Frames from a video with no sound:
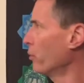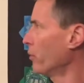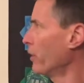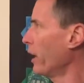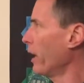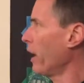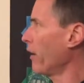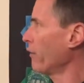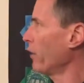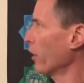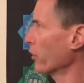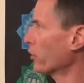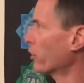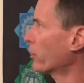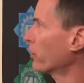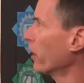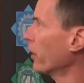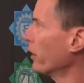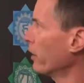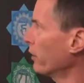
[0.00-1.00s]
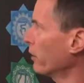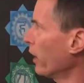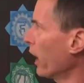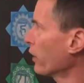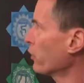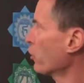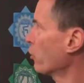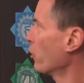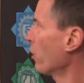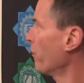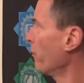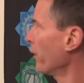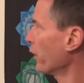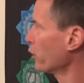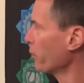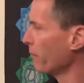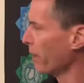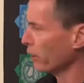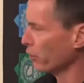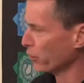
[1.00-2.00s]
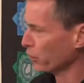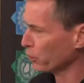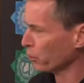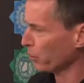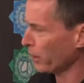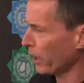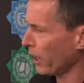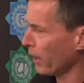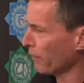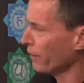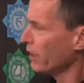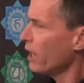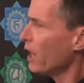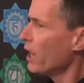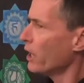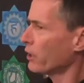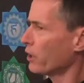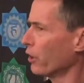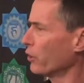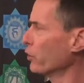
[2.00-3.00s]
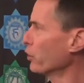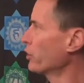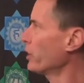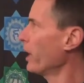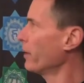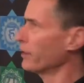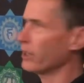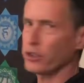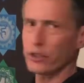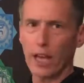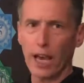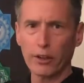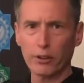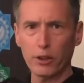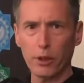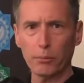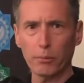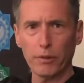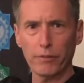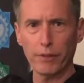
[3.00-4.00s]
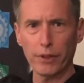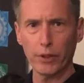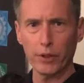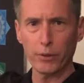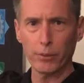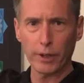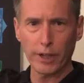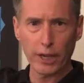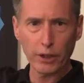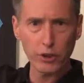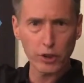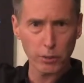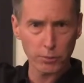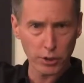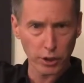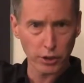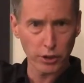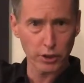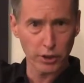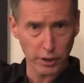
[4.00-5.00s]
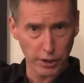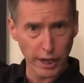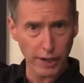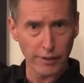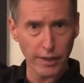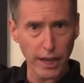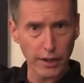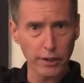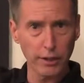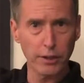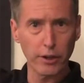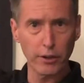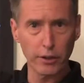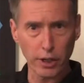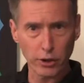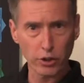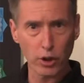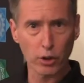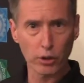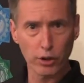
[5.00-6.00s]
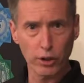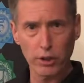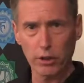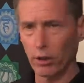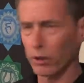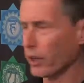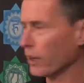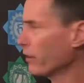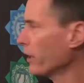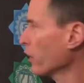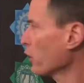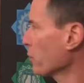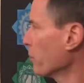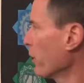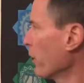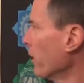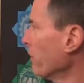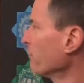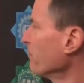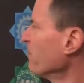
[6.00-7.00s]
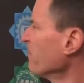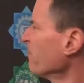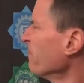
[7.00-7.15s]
They have not studied the isotropic vector matrix the way I have to understand the exact number of interrelationships. So you getting that in there? That's all good? Okay, thanks, buddy.